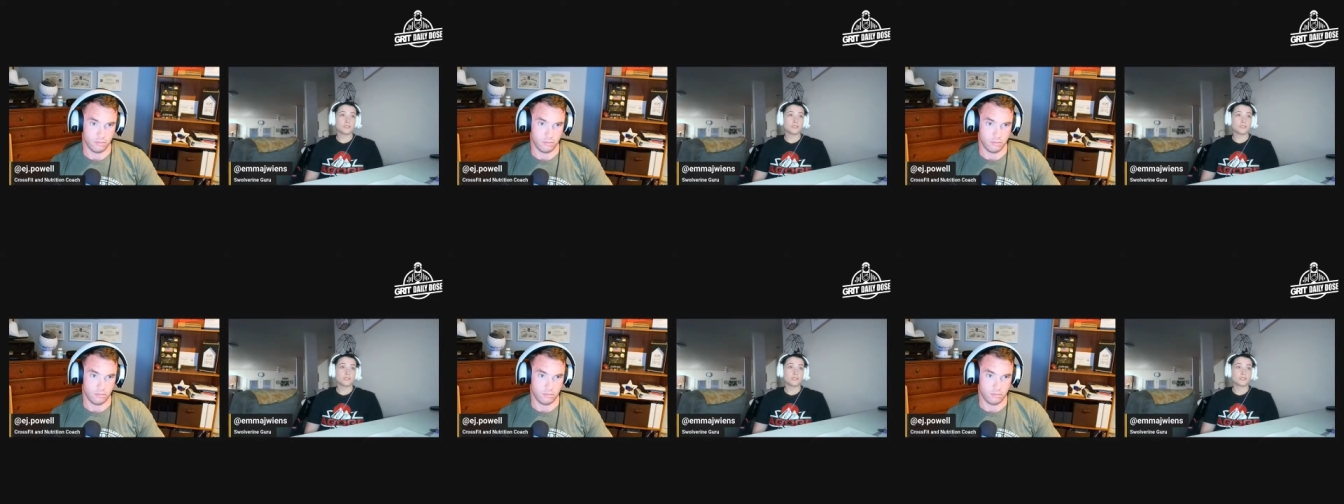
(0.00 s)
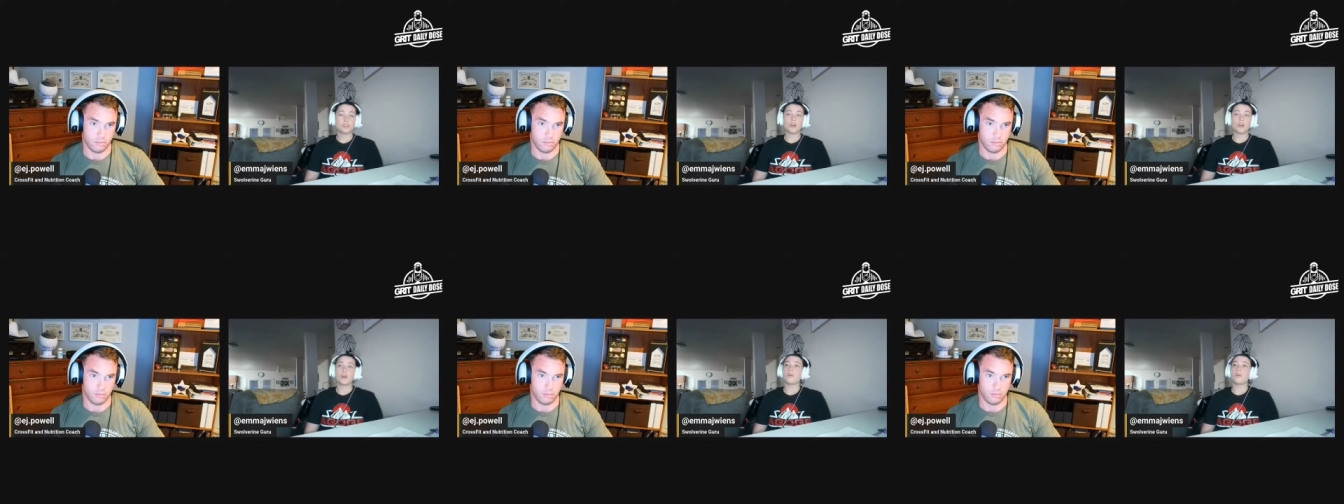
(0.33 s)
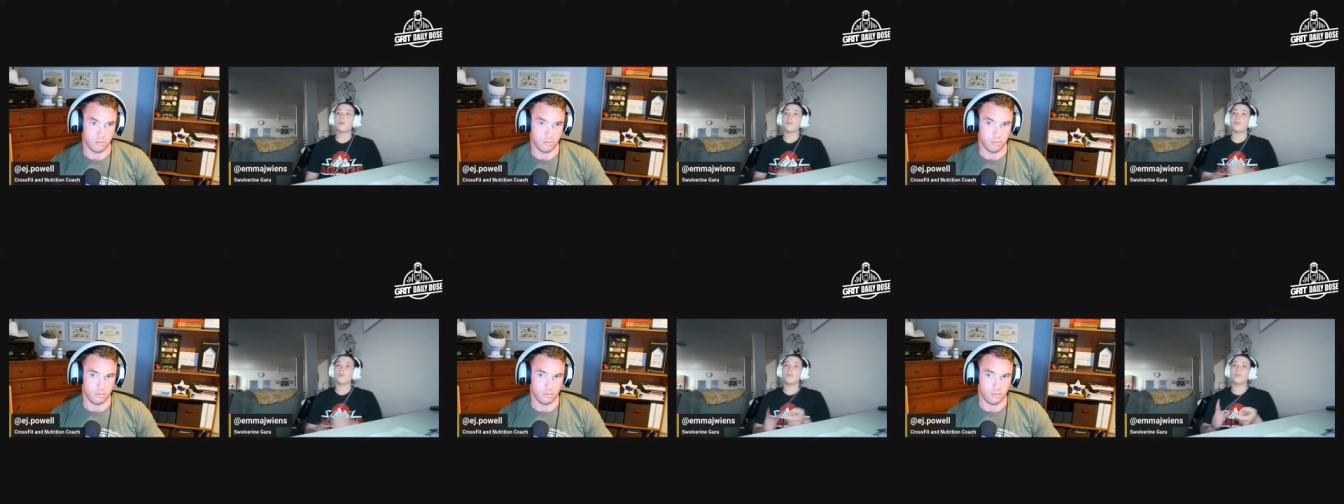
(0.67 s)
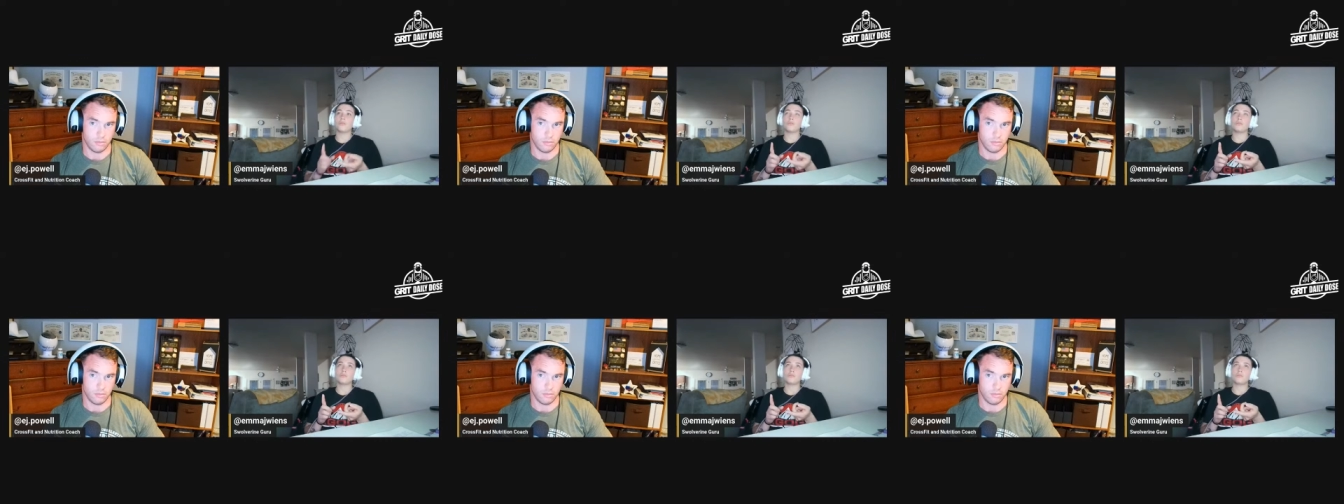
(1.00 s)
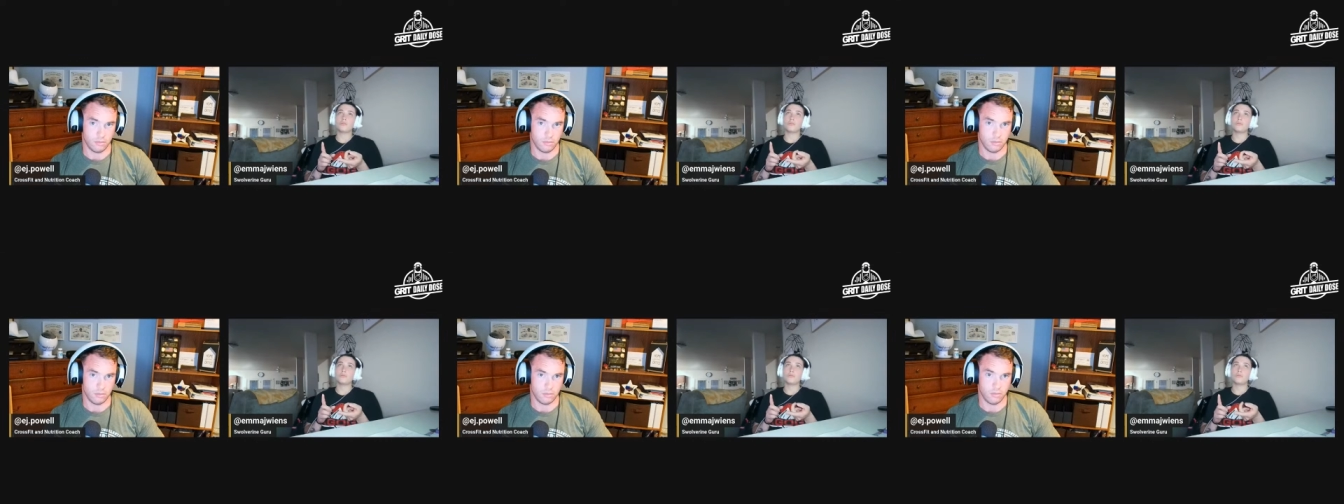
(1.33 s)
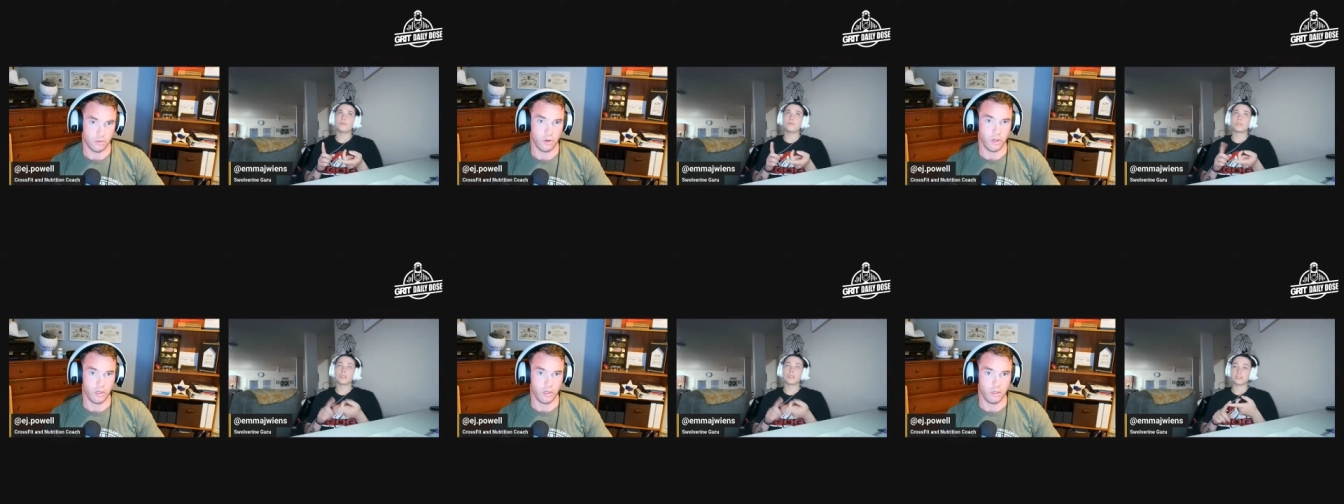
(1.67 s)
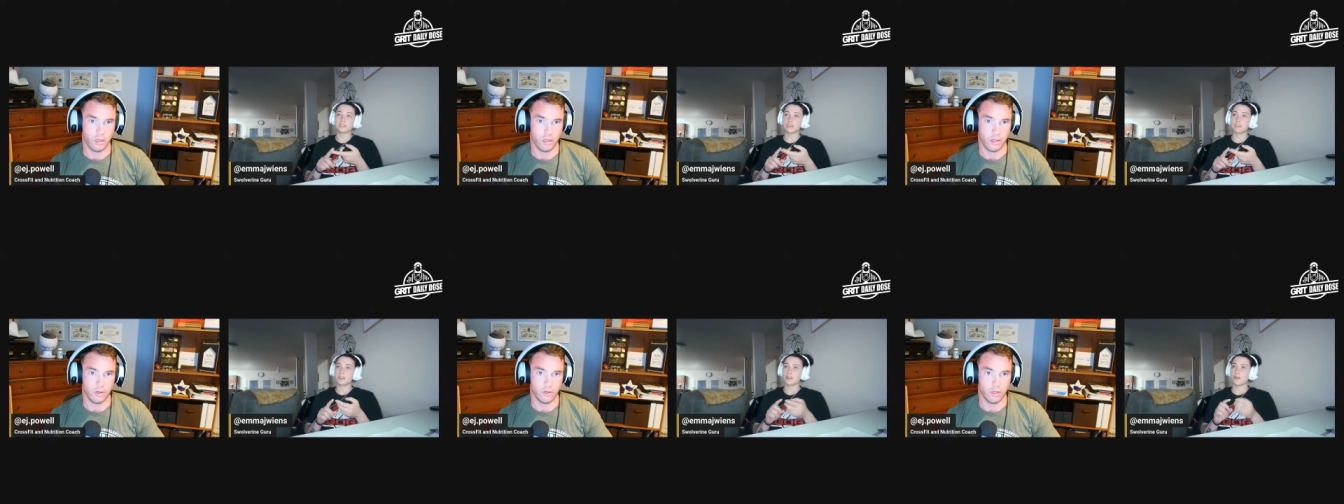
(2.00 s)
So things that don't